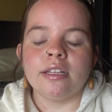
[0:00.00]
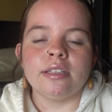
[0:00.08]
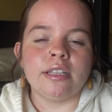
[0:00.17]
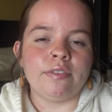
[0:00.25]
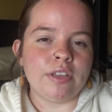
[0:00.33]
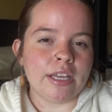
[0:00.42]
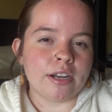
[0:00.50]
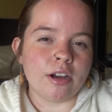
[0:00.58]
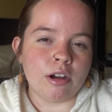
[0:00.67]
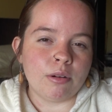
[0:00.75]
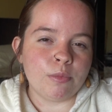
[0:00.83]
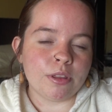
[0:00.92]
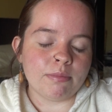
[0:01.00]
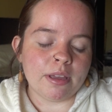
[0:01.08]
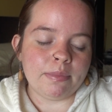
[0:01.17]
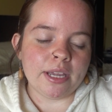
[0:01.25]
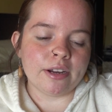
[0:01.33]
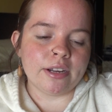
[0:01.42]
living at home with my
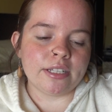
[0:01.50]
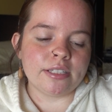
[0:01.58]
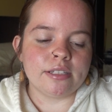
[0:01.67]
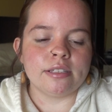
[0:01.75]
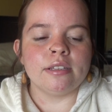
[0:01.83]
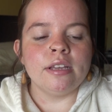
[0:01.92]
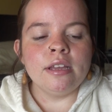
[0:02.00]
parents.